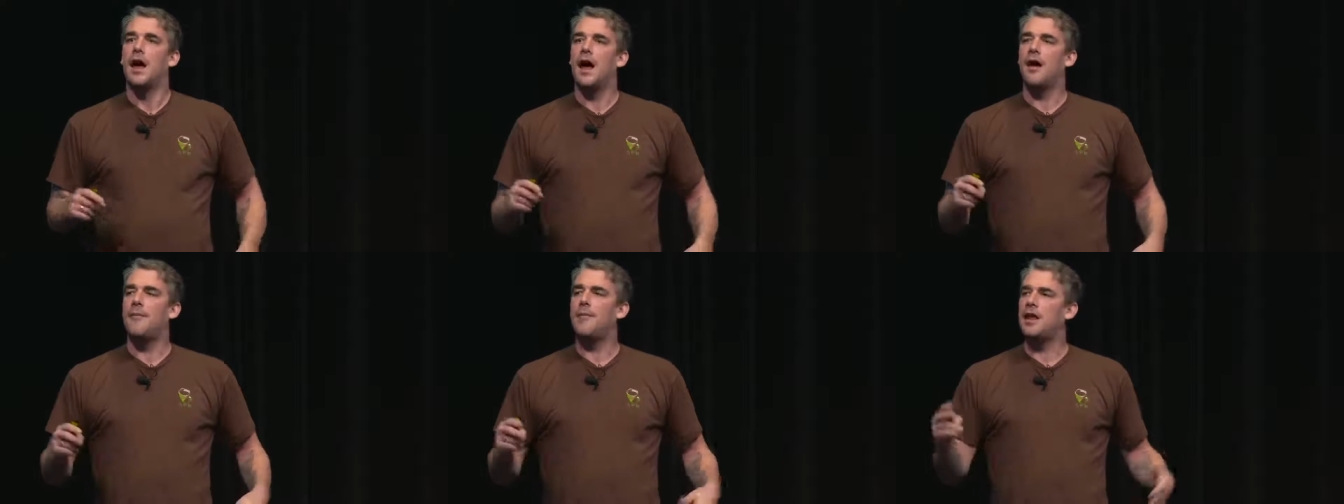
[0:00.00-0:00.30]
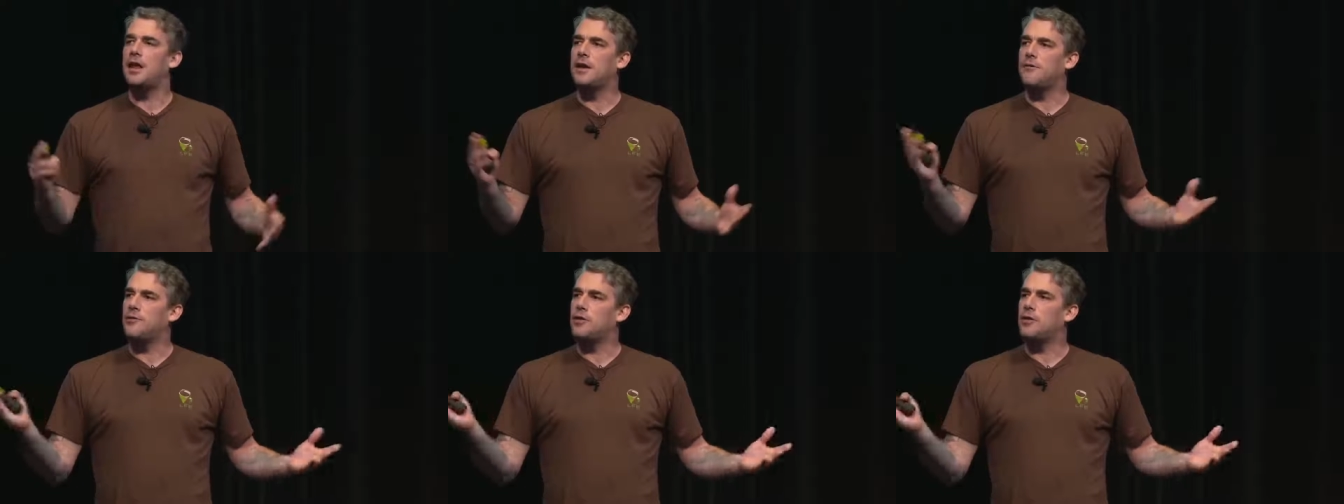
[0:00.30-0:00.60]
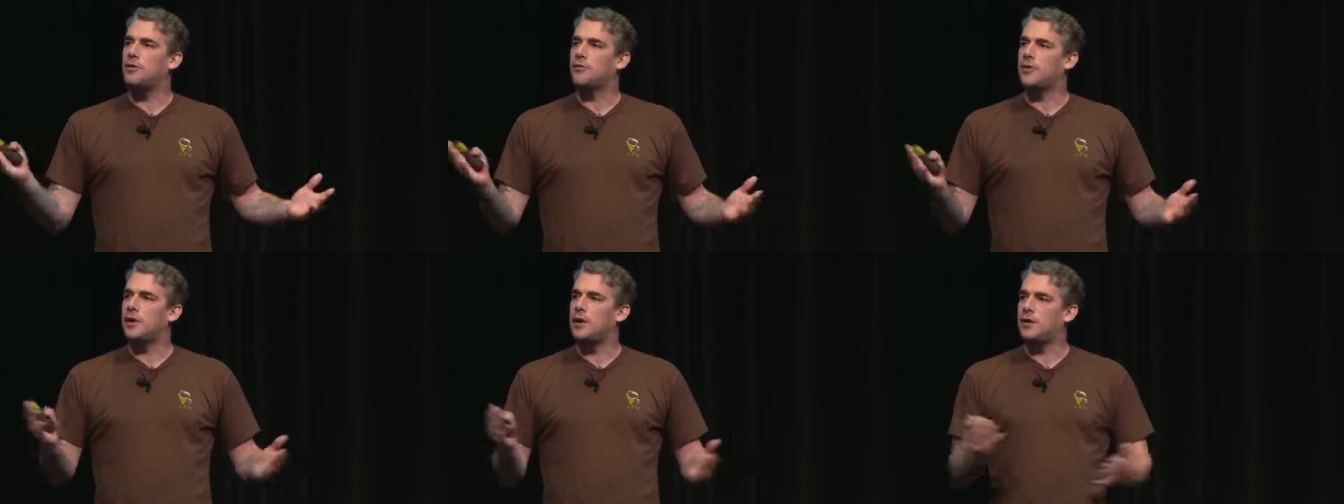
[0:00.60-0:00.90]
How many of
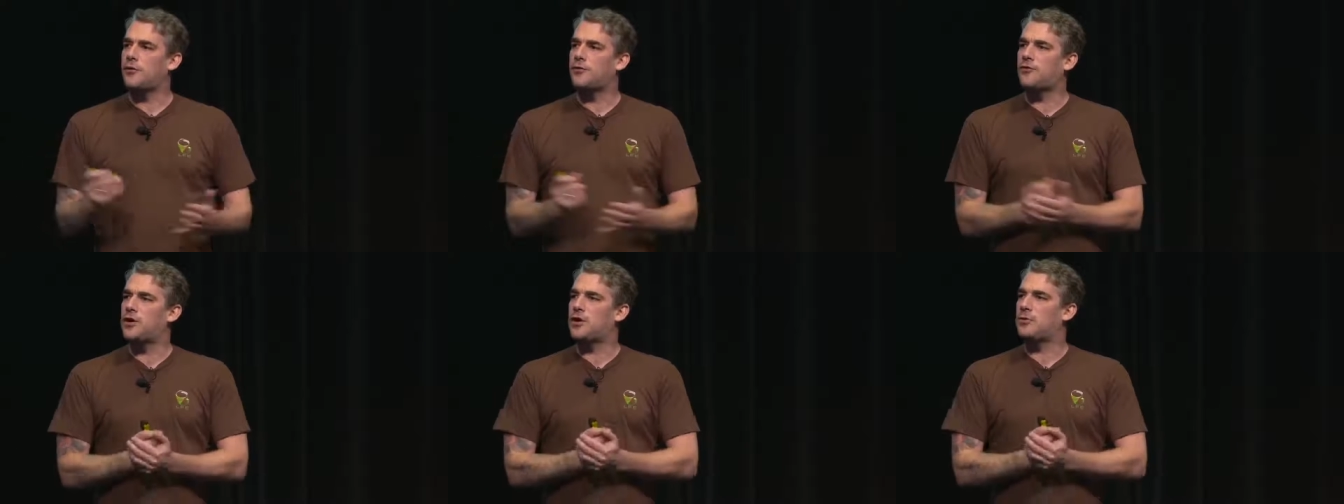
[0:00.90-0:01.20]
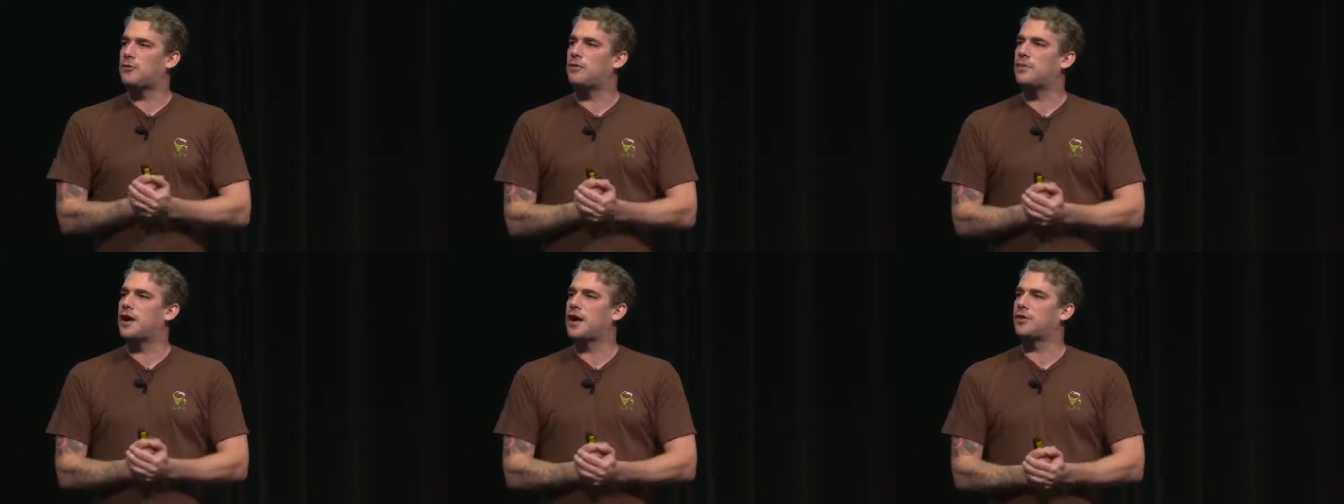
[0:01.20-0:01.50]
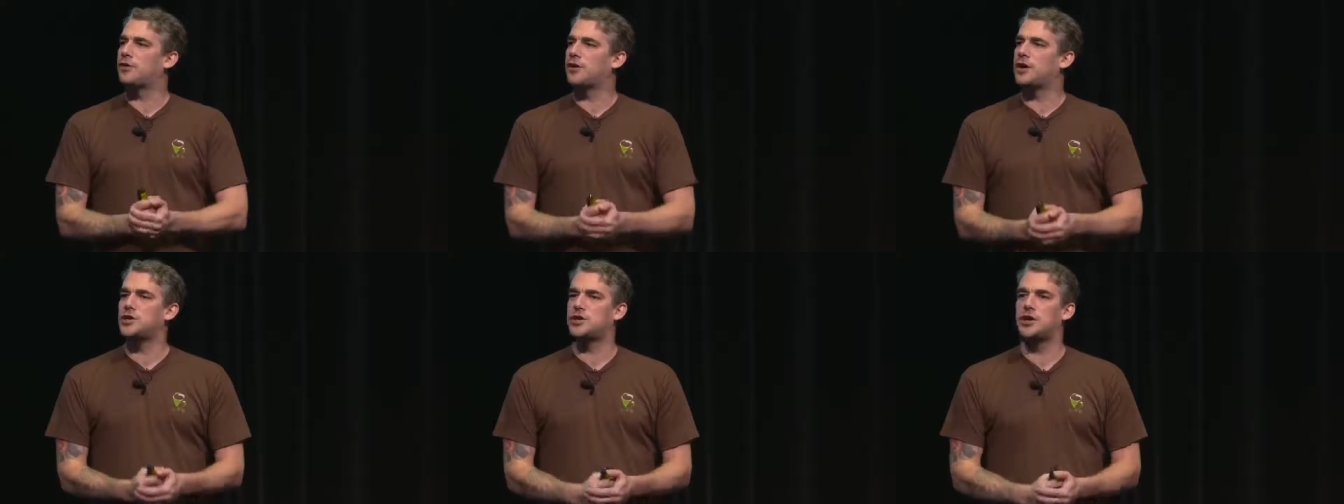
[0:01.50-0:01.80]
you have written a SQL
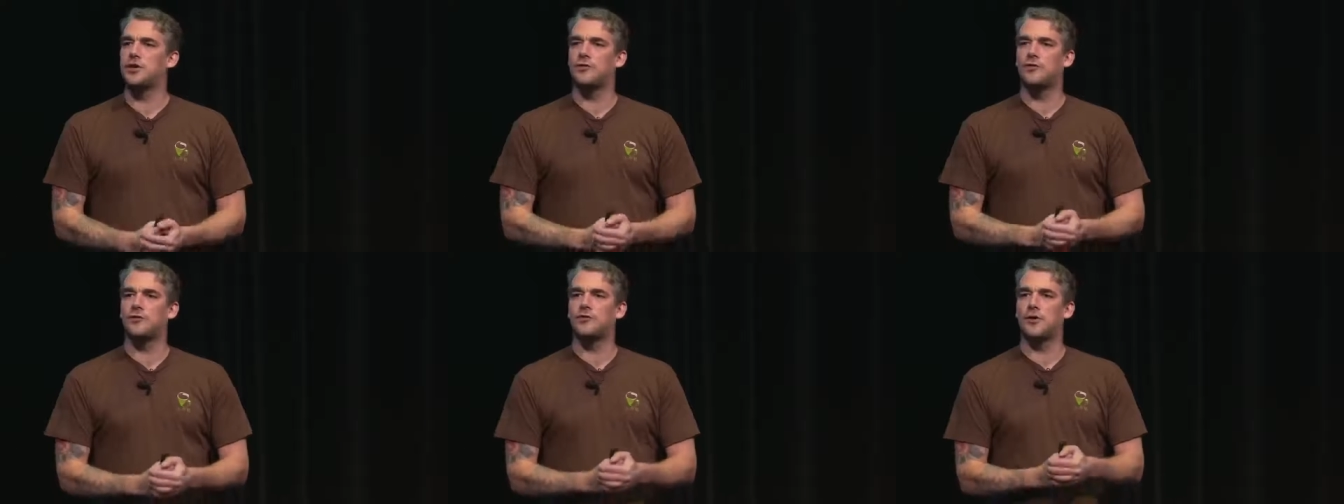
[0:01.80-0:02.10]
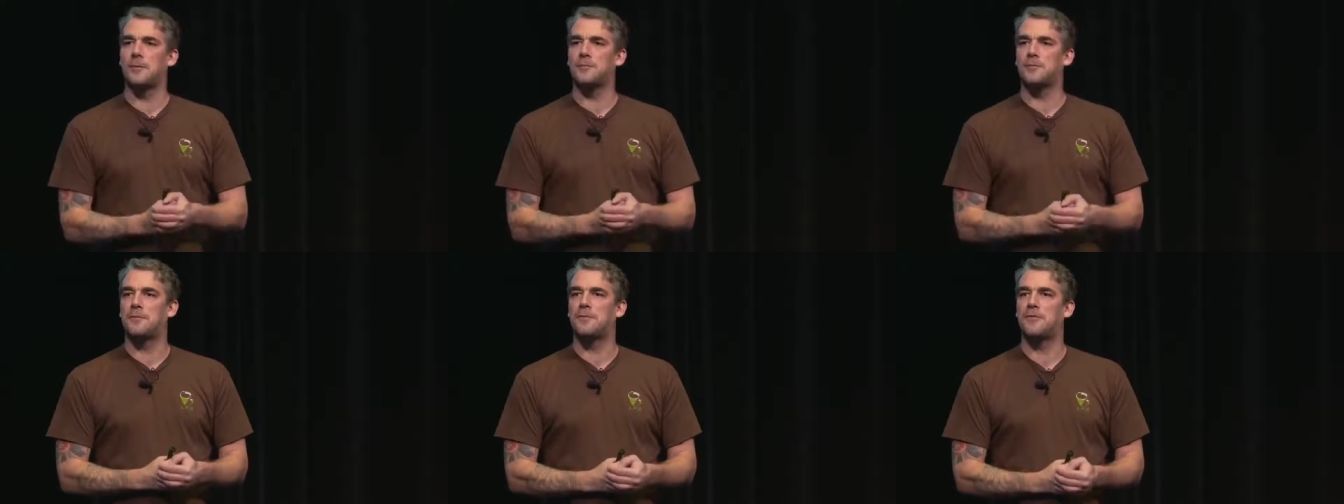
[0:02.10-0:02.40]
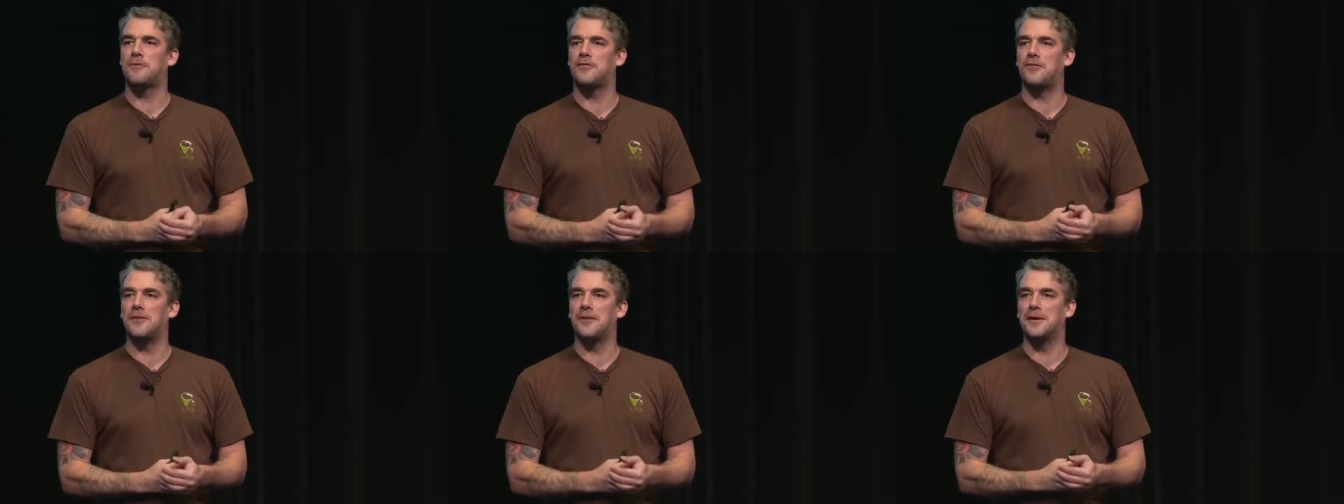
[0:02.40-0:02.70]
migration
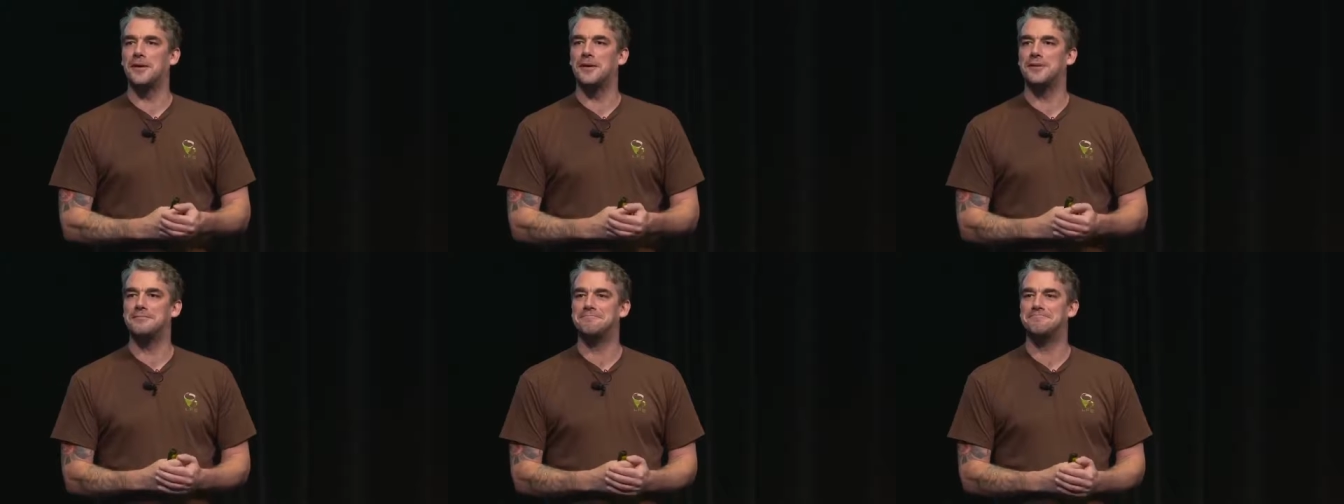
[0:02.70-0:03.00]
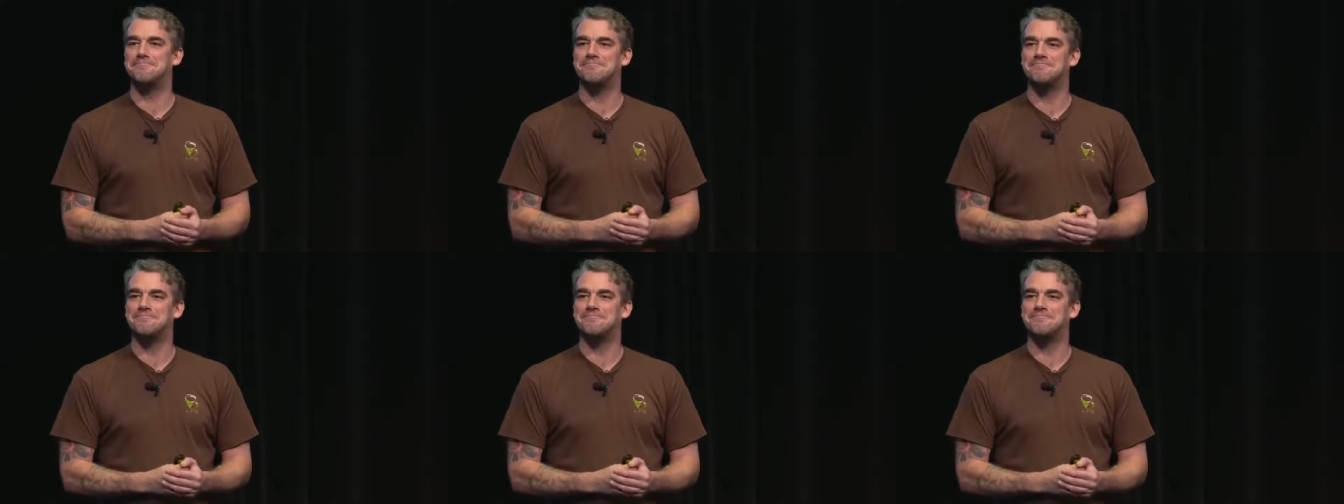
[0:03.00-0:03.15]
script before?